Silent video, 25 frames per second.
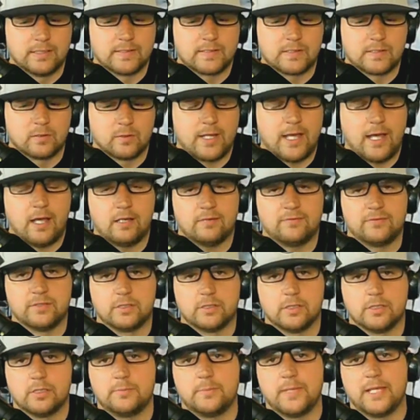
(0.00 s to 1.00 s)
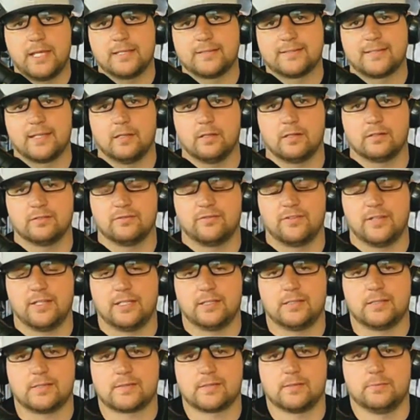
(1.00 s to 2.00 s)
So Kyle, if you could, man, tell our
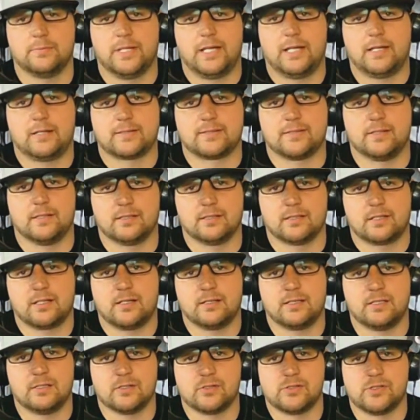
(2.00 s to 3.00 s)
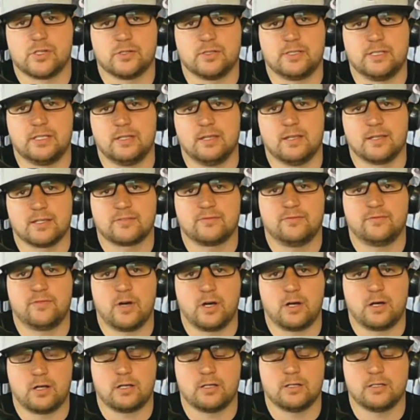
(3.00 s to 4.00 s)
fans about kind of your journey thus
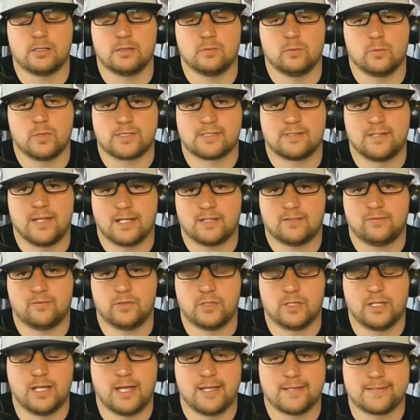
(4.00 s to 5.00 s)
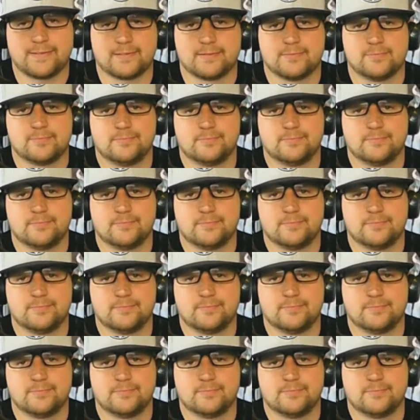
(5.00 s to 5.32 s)
far and what's next for you guys.